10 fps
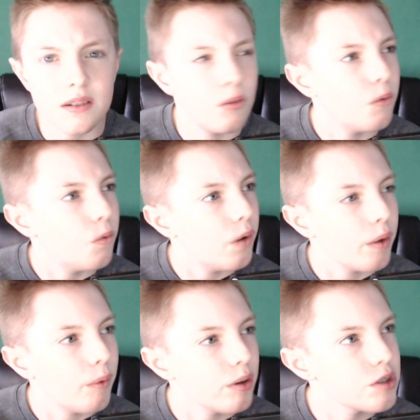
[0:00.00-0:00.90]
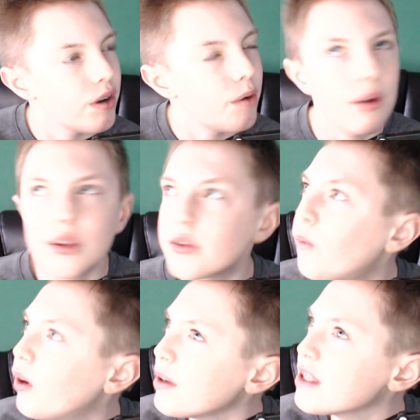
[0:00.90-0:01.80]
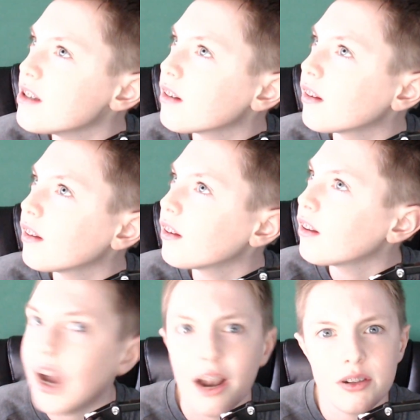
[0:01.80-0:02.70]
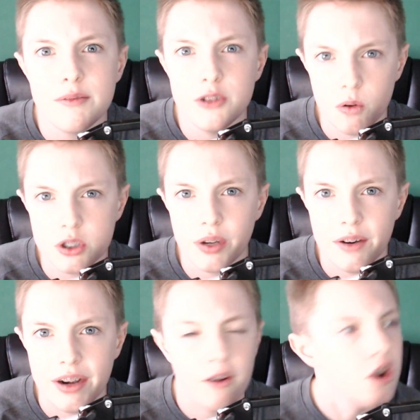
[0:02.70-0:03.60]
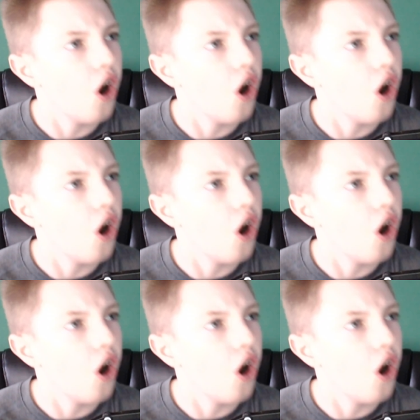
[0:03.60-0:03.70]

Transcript: Oh, wait, what's going on? Wait, so what am I I don't even know what's going on right now.